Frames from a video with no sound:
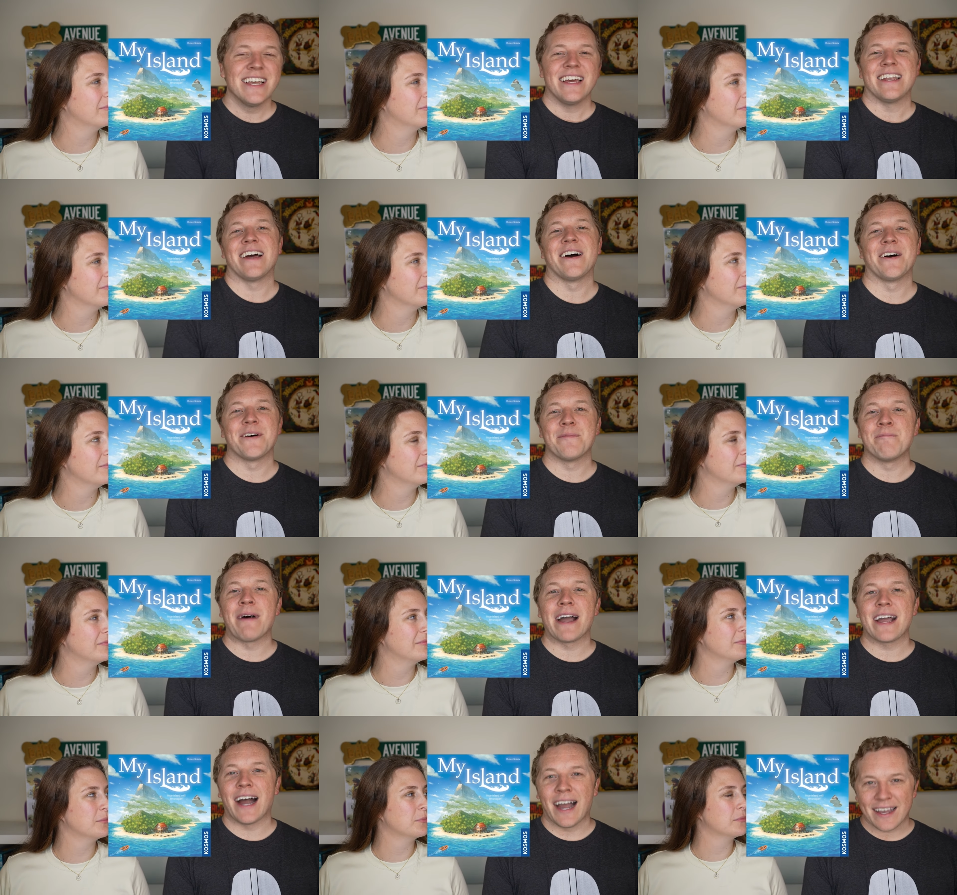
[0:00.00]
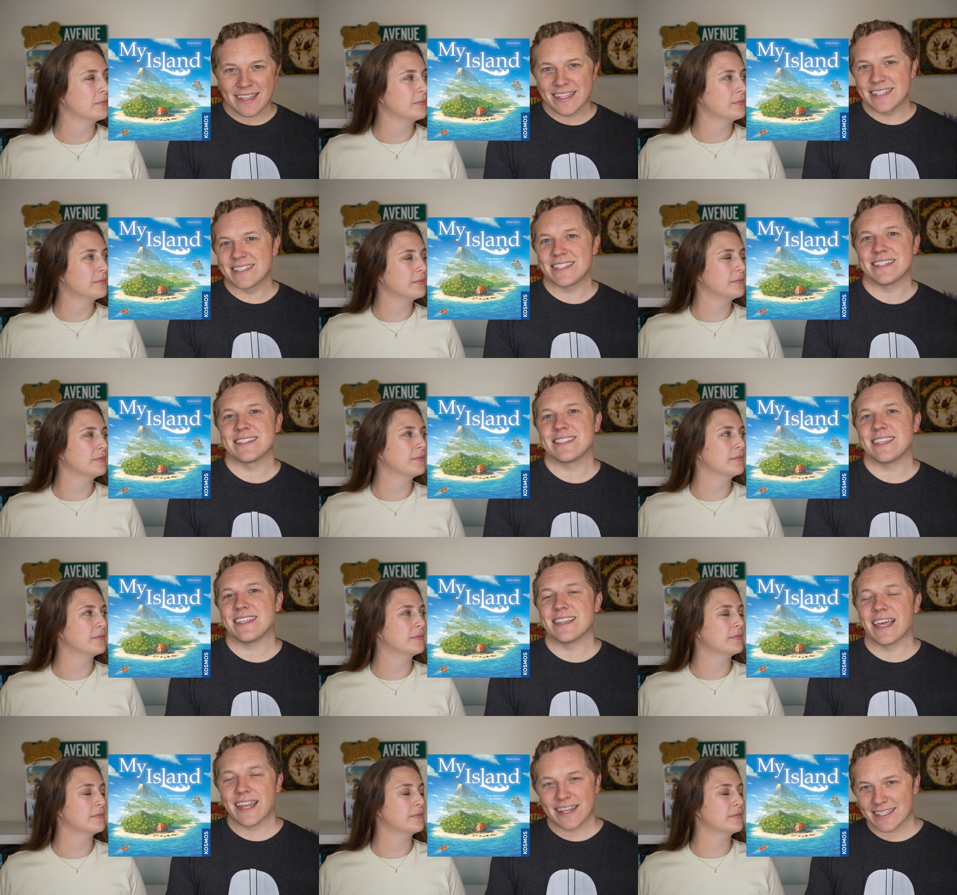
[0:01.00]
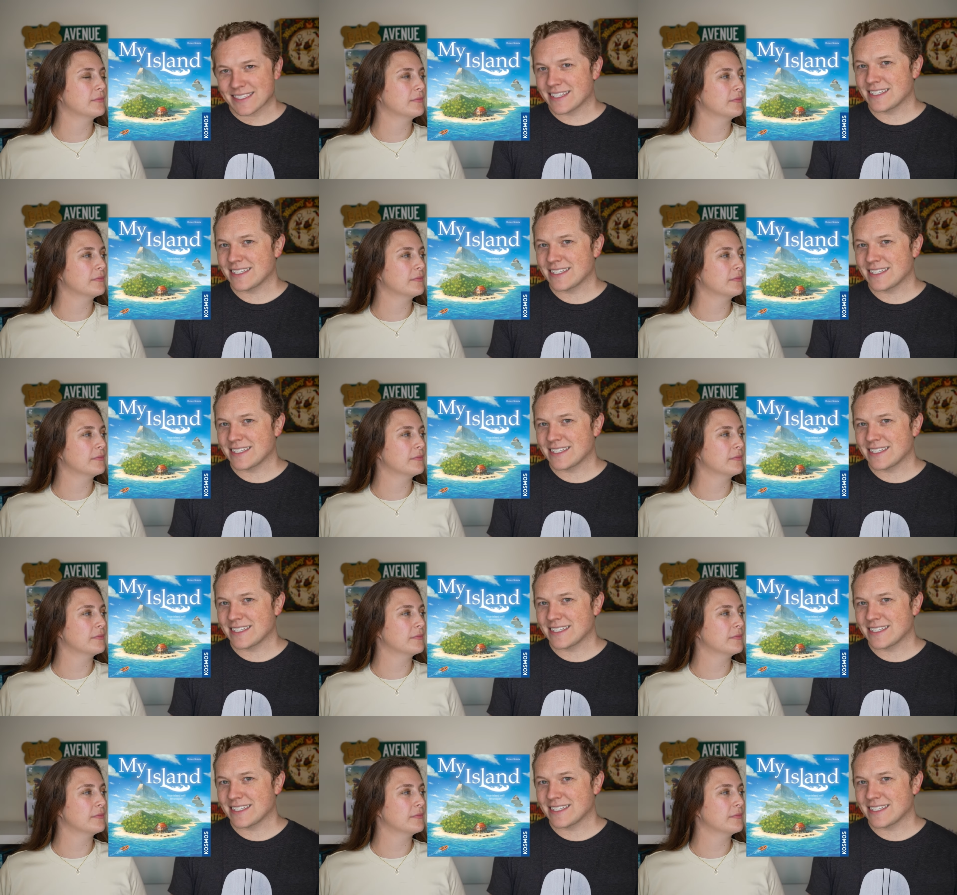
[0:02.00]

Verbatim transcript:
Speaker 1: Now, My Island is the latest